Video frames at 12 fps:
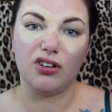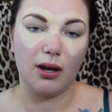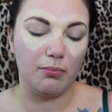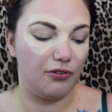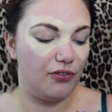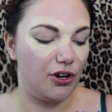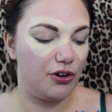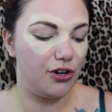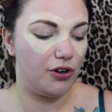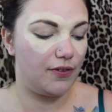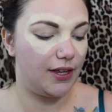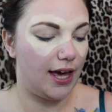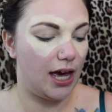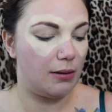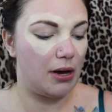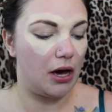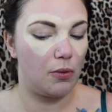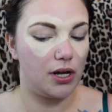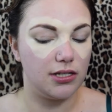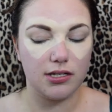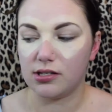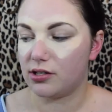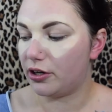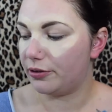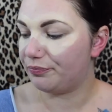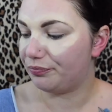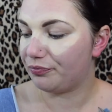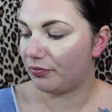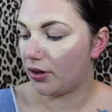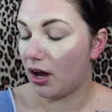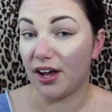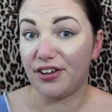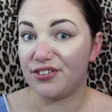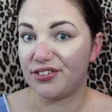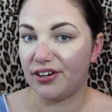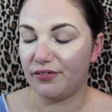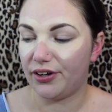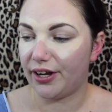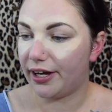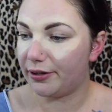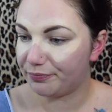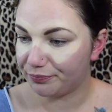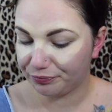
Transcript: I prefer it over the Kmart ones, so I use it every day.